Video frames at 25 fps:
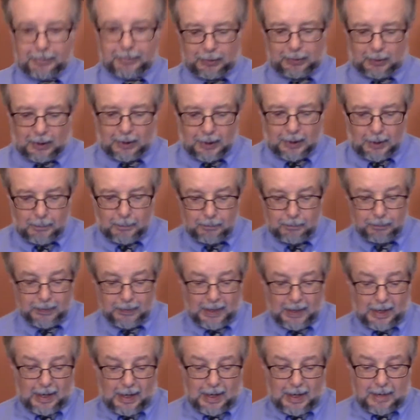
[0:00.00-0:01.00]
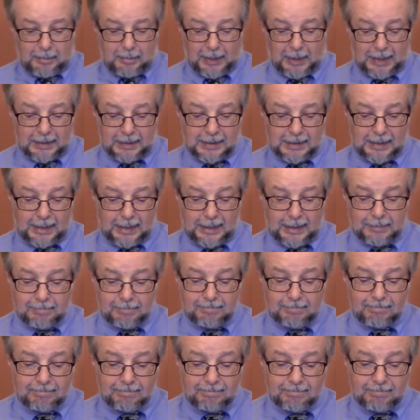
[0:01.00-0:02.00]
all. But
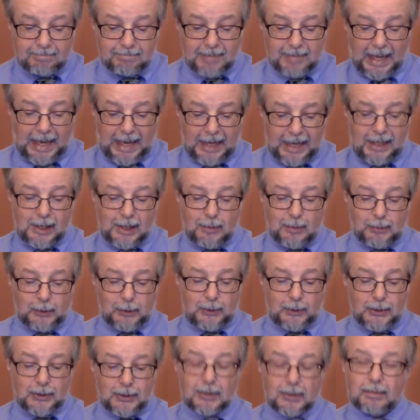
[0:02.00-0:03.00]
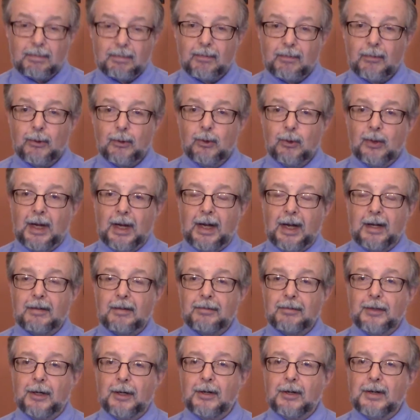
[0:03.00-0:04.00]
animals who
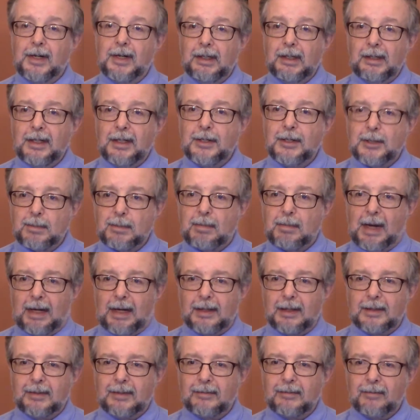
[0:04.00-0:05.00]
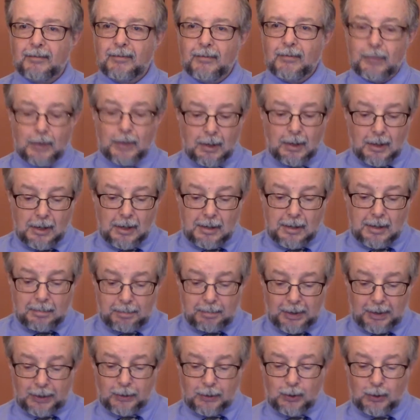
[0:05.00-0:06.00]
have their needs met,
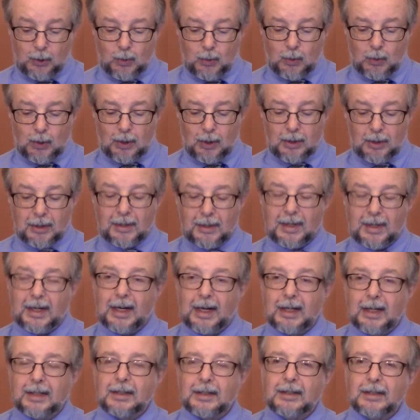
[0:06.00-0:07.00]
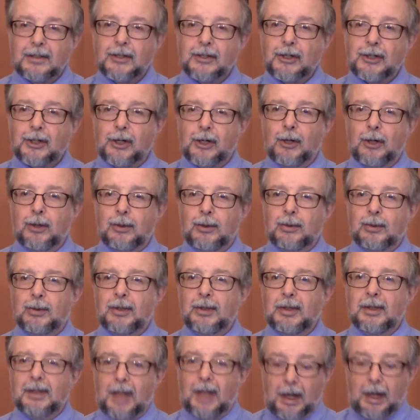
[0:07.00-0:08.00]
but who were not shown
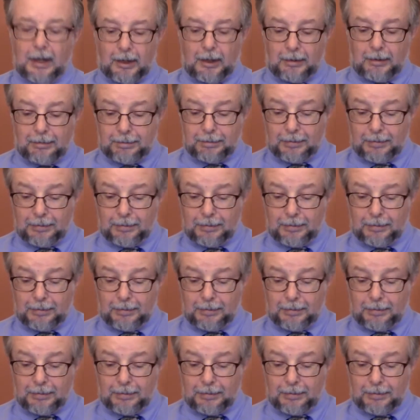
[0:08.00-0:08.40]
love,